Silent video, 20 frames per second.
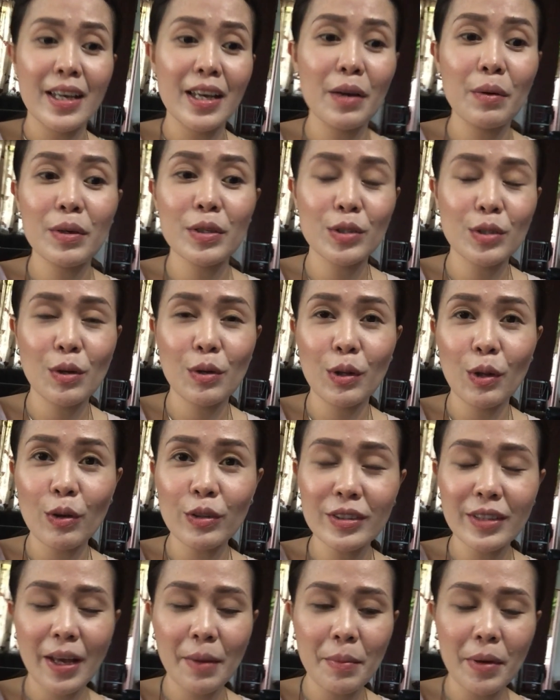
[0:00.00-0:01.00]
It was so
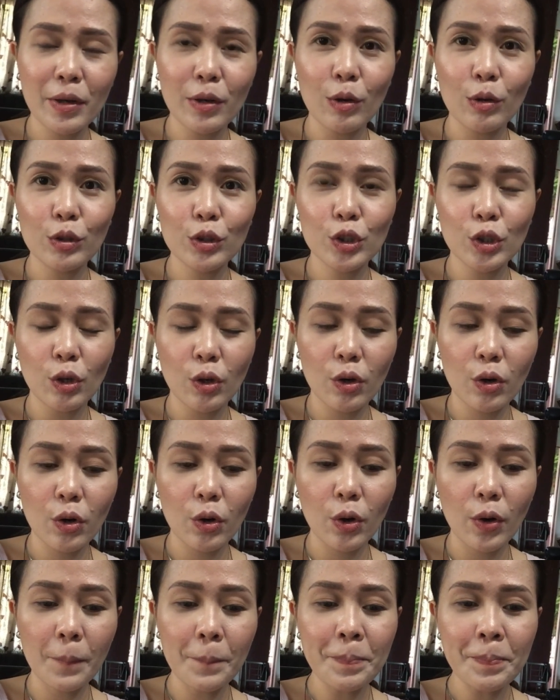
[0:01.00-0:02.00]
long time ago,
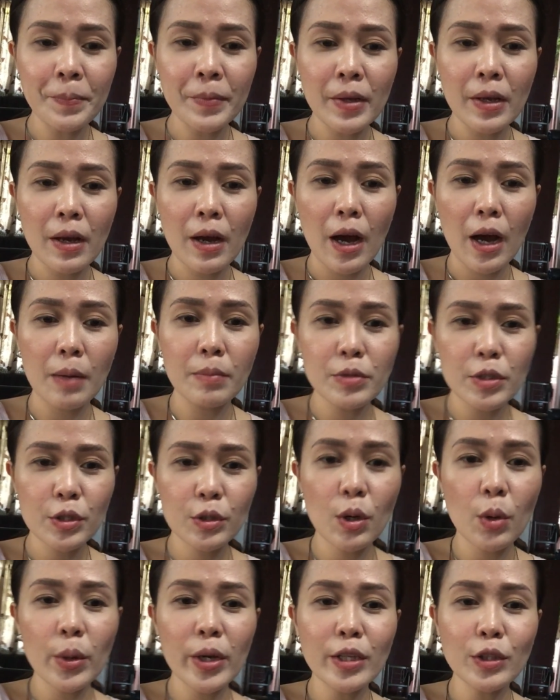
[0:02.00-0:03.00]
so I'm
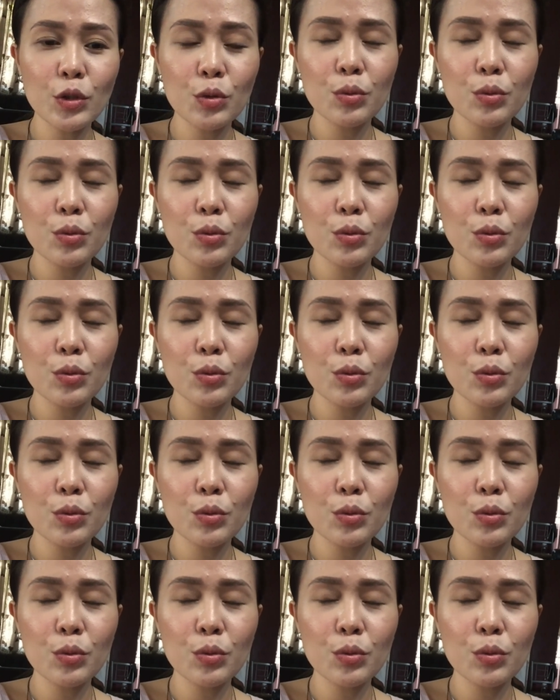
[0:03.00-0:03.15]
just going